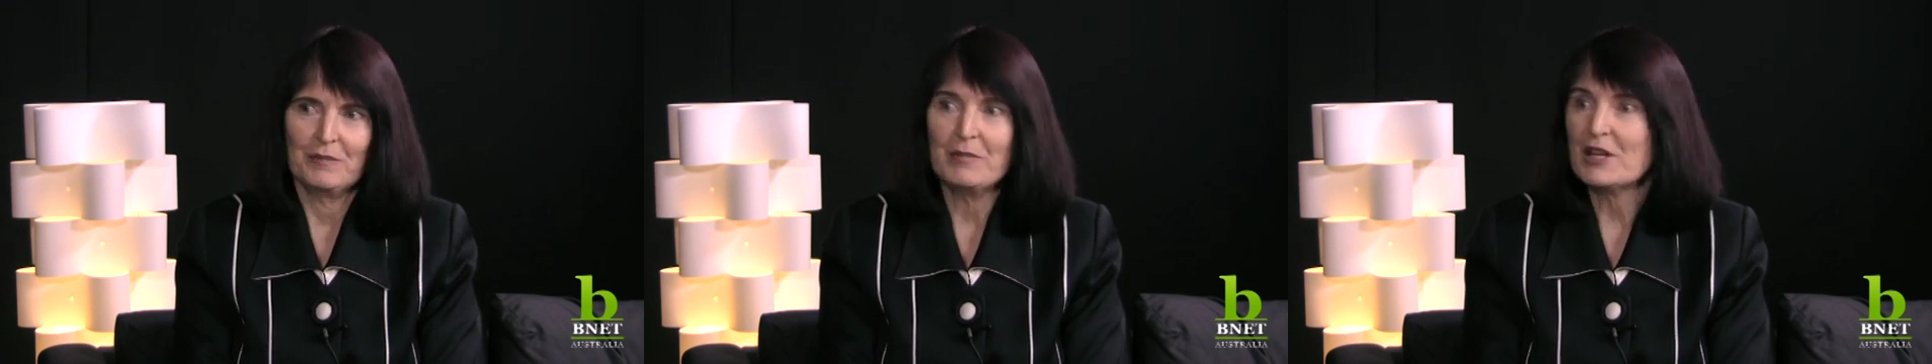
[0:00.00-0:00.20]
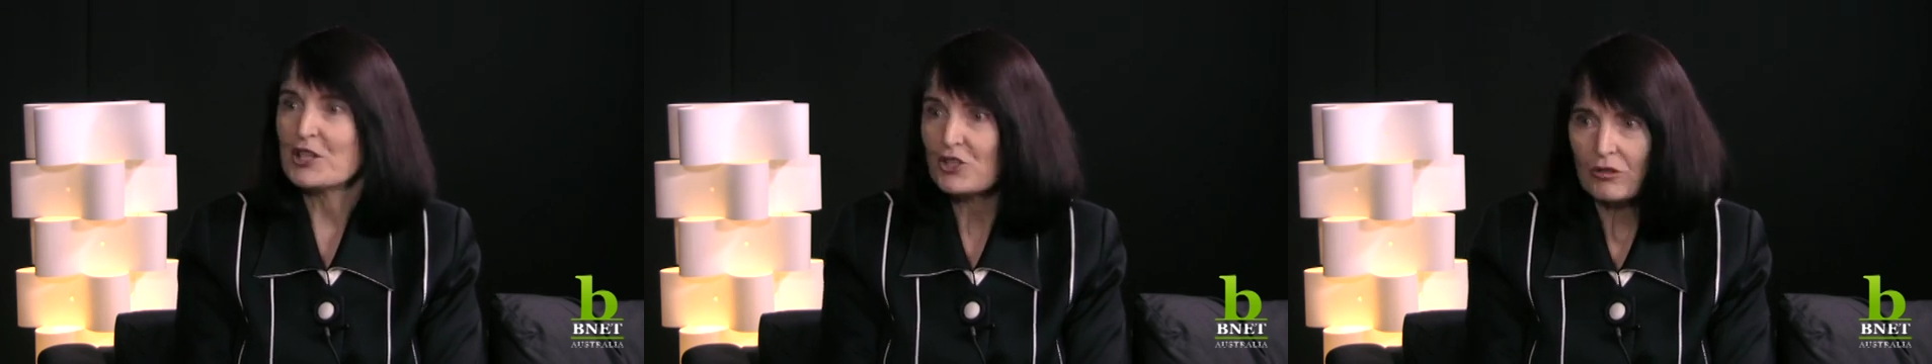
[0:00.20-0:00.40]

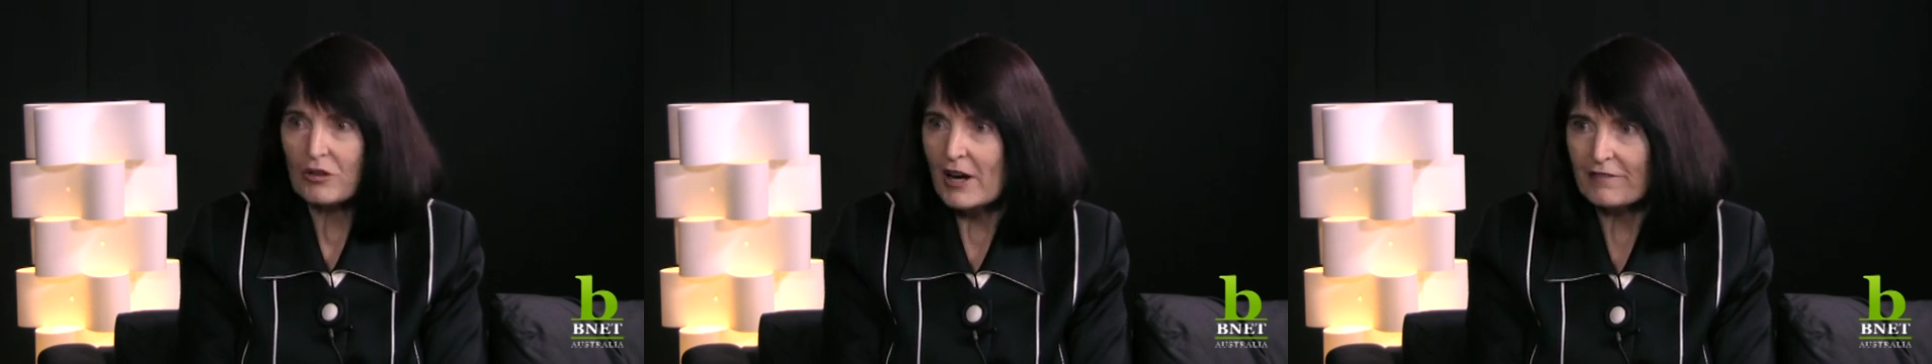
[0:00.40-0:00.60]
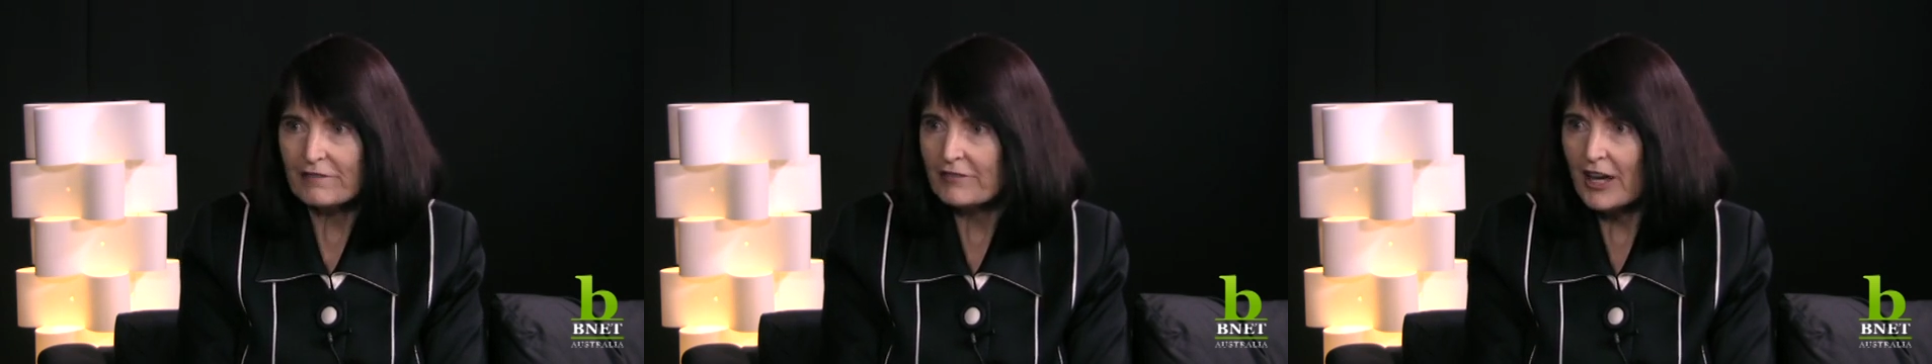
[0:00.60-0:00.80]
But it's
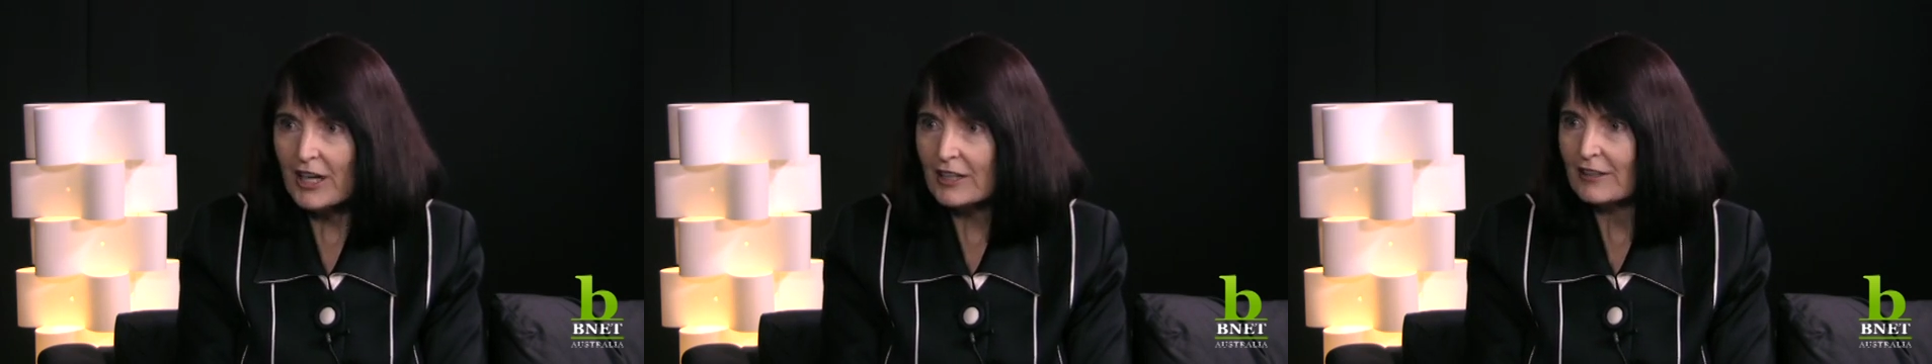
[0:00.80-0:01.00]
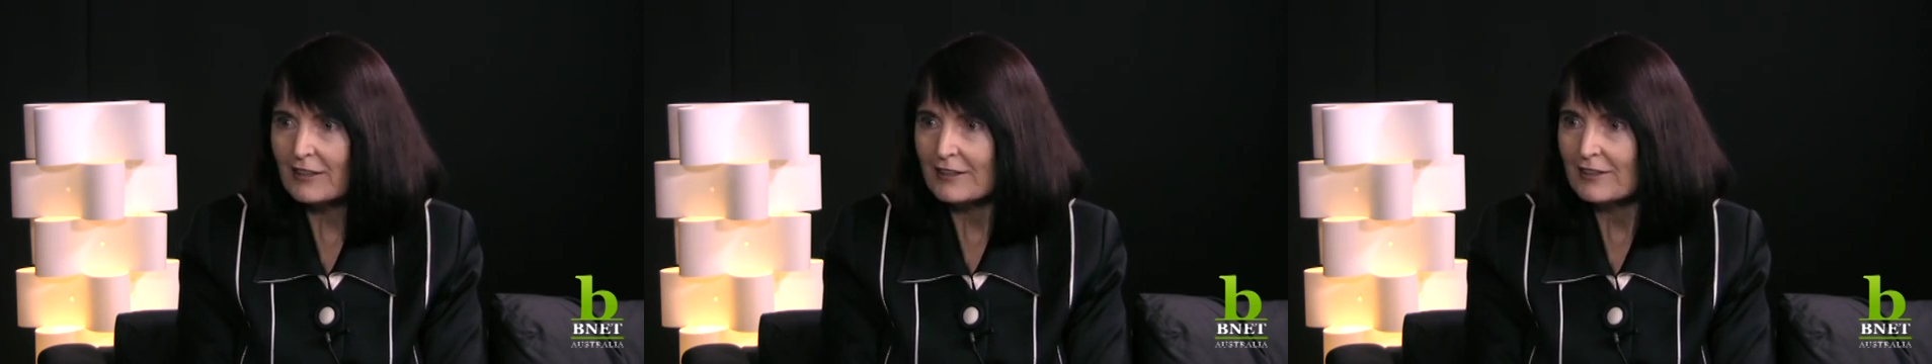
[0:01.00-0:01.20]
great
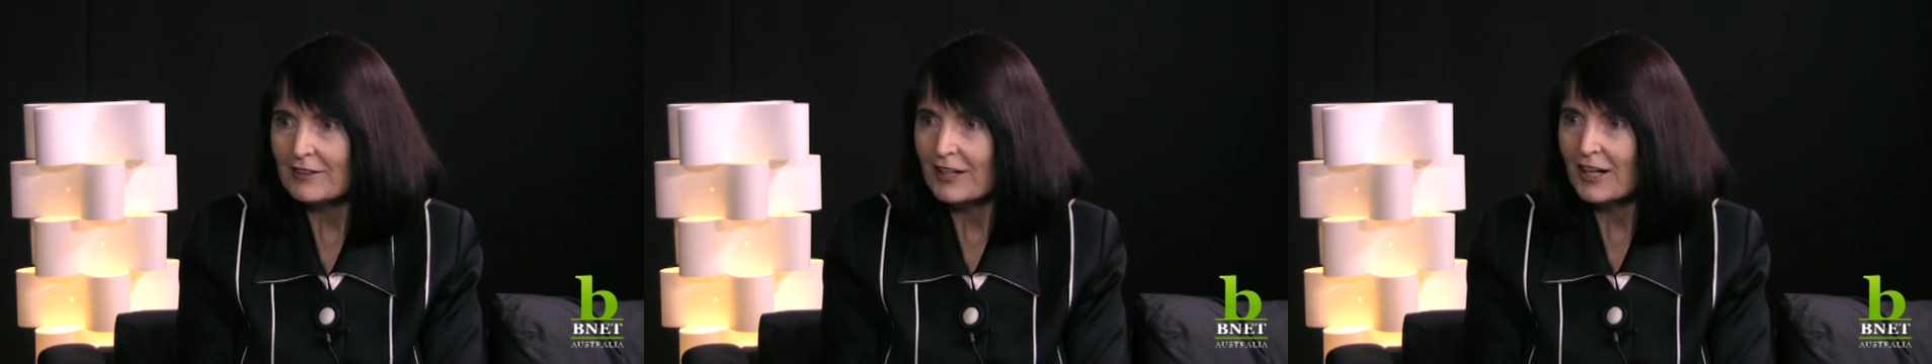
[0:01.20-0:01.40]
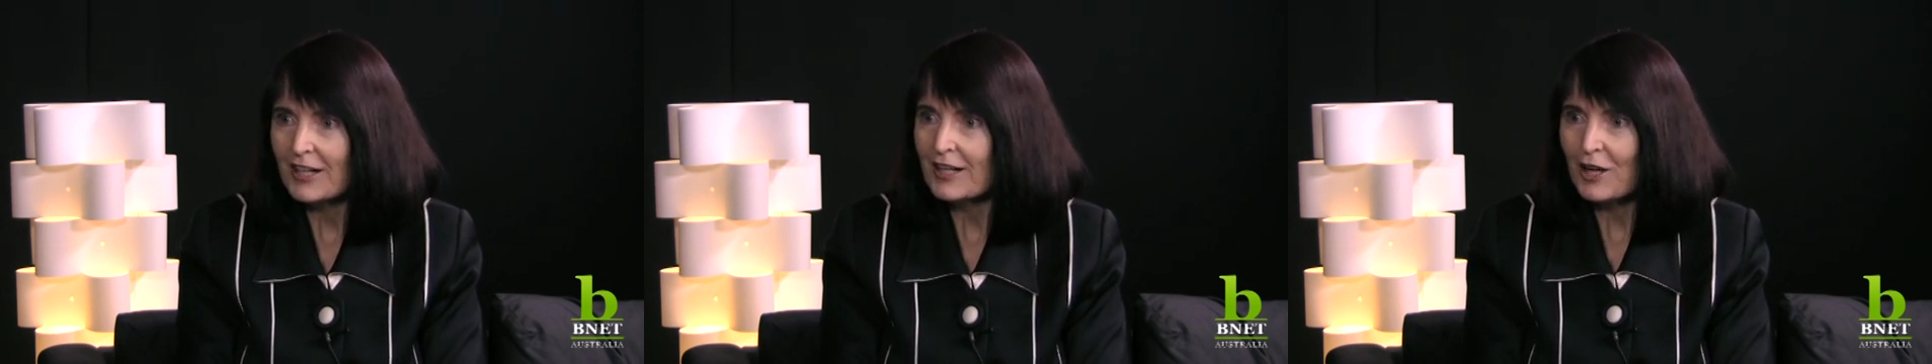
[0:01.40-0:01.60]
fun,
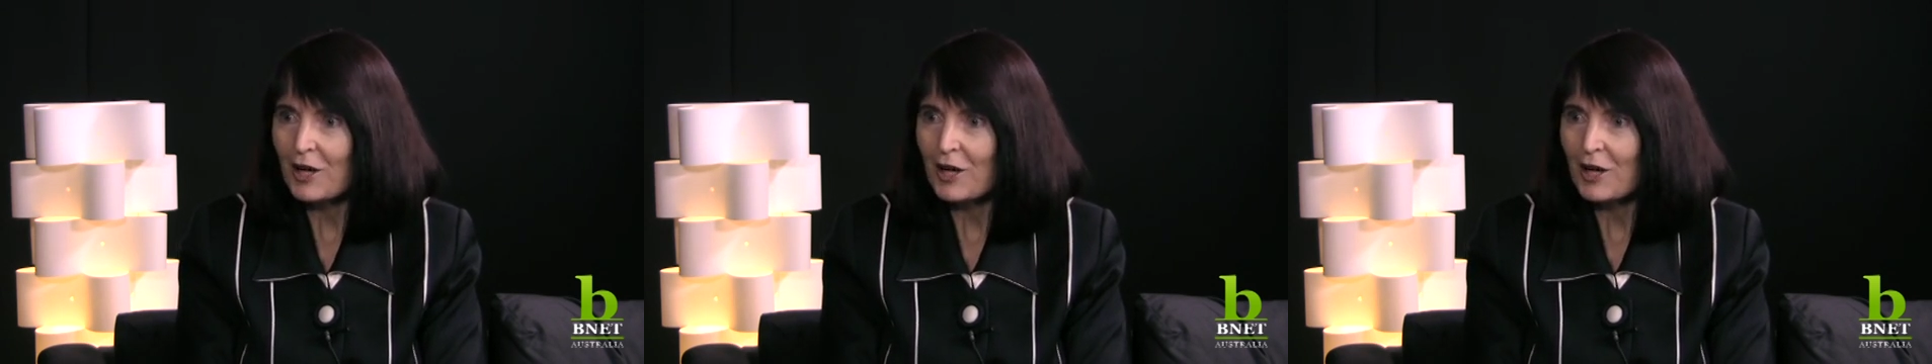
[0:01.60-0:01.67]
right?